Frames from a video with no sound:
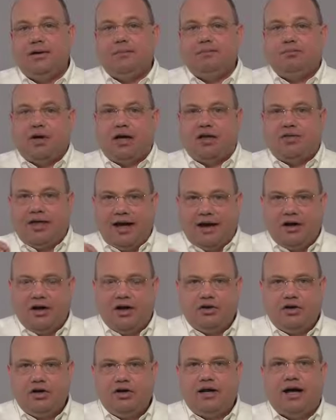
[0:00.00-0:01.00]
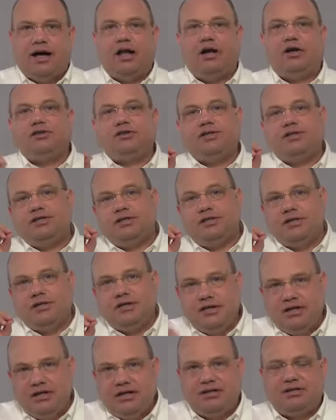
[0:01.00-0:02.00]
Okay, that $100 is the
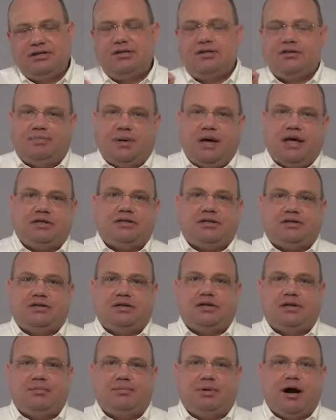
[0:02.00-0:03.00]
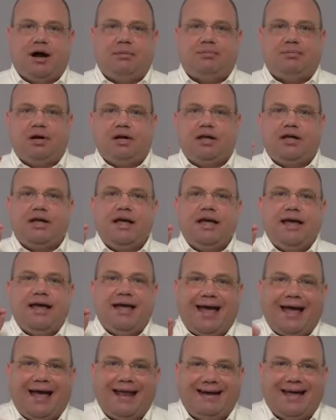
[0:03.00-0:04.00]
niece's basis in the property,
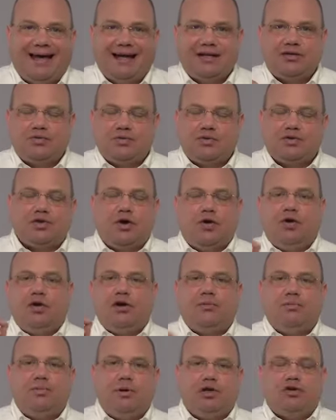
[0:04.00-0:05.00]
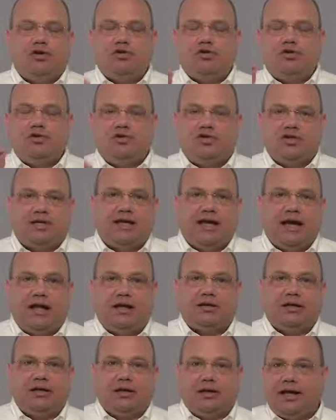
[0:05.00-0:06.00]
and that's what's going to be used to
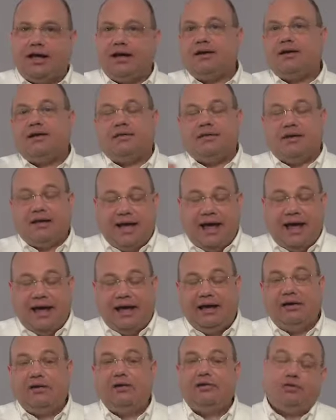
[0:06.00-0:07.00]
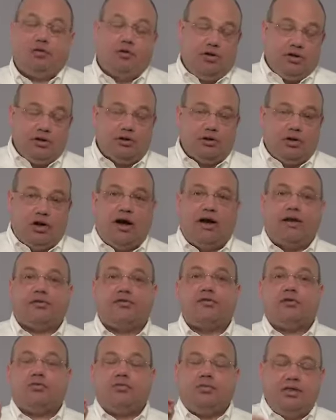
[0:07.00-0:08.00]
calculate the gain or the
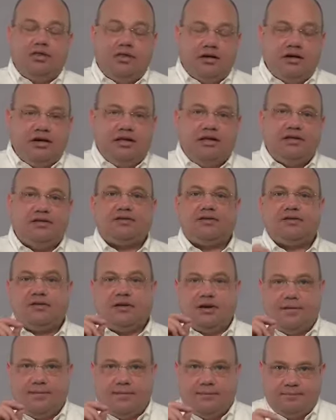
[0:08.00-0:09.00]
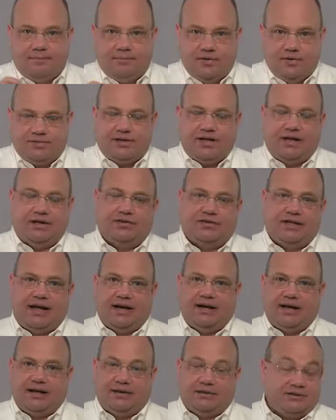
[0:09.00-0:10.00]
loss when the niece sells that
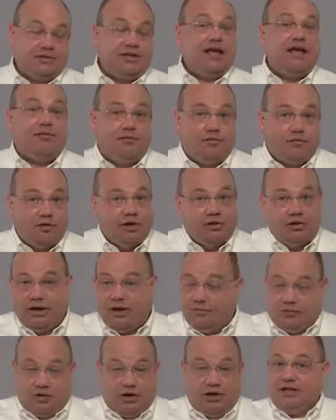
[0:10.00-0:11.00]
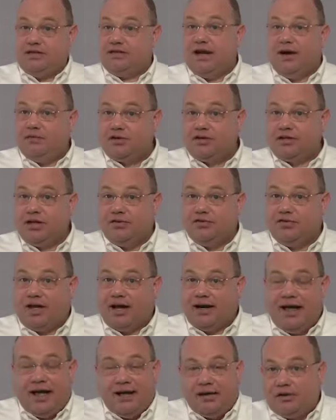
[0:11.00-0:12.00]
necklace. If the niece never sells
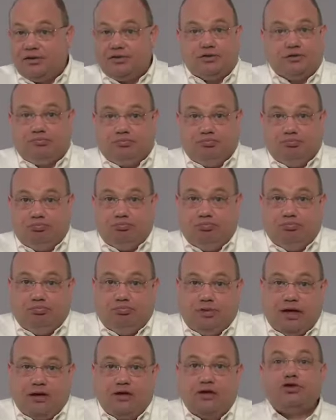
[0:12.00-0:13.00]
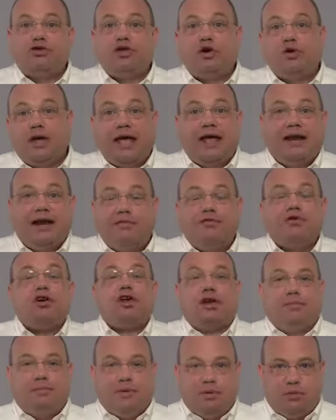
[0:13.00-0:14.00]
that necklace, then there's no gain ever
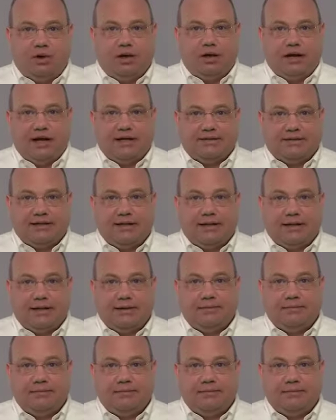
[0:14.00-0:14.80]
going to be realized on it.